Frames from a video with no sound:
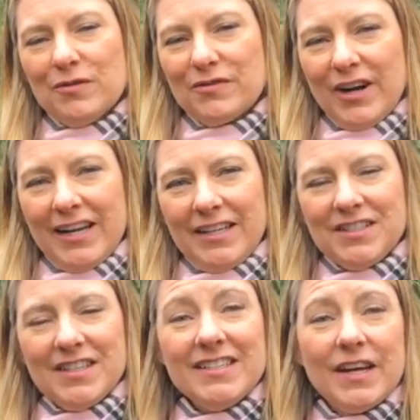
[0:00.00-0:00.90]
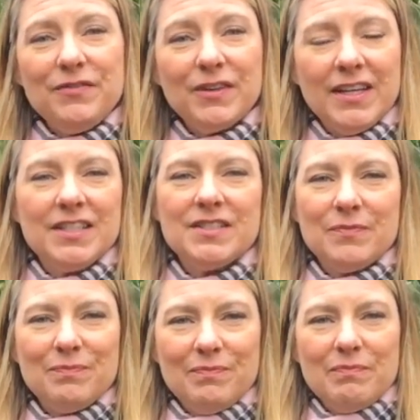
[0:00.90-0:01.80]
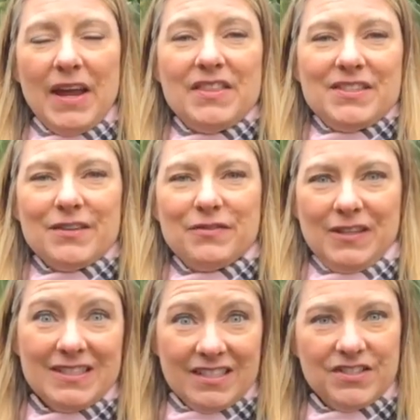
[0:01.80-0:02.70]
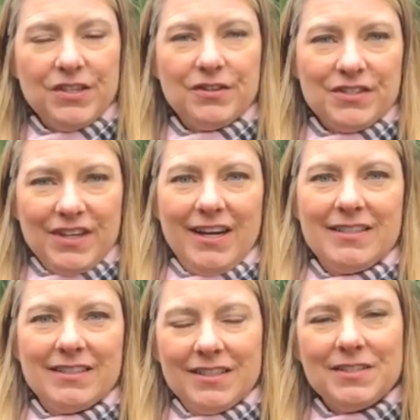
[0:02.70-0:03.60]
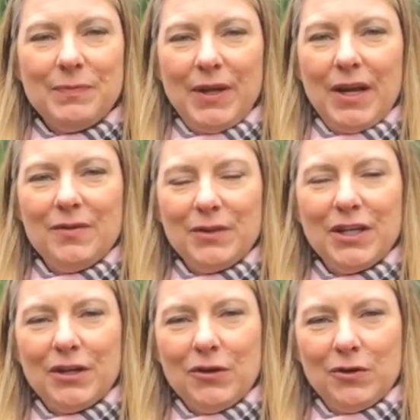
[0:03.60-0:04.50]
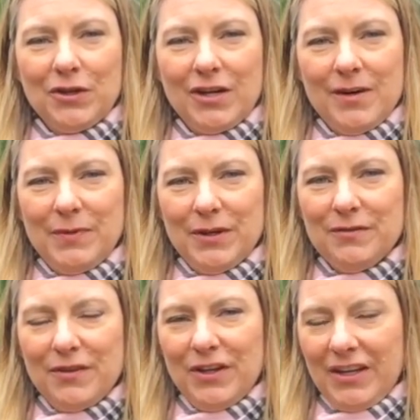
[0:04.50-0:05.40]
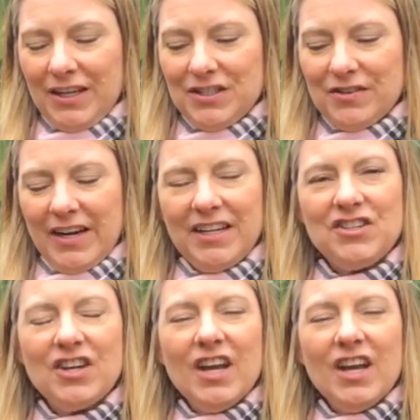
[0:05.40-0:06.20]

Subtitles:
varieties, he definitely has made the difference, the secret sauce of us being able to get a corn crop here at Felton Angus Ranch.